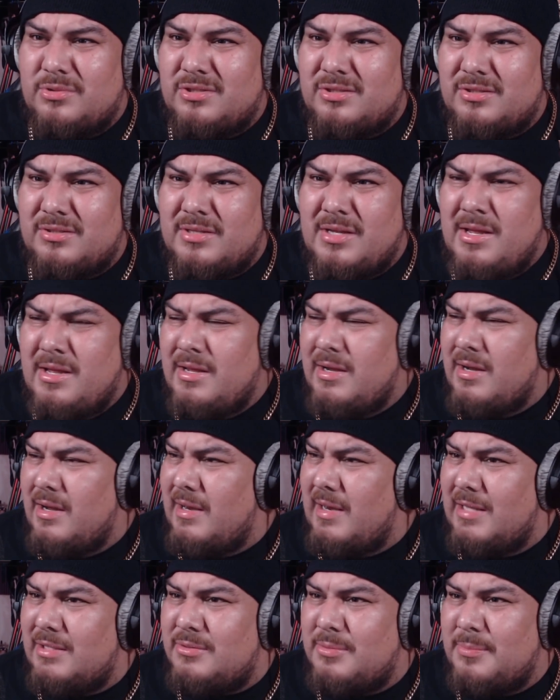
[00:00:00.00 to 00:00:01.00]
We're just
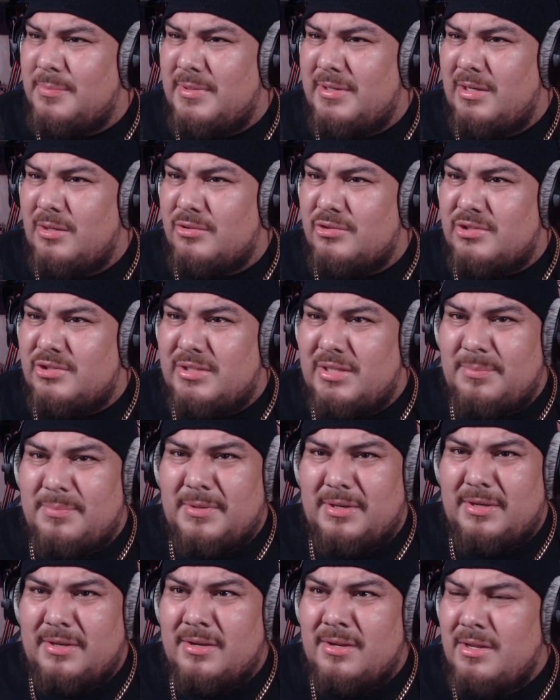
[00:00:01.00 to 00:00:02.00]
allowed to be little
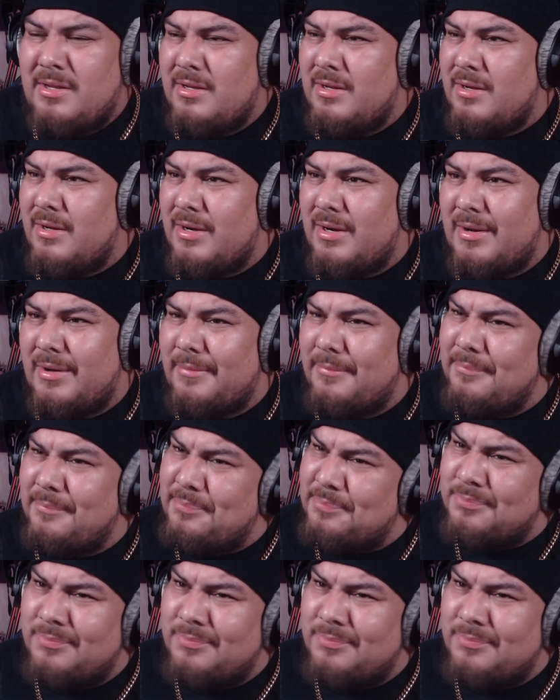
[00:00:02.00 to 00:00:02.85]
sheep, and uh,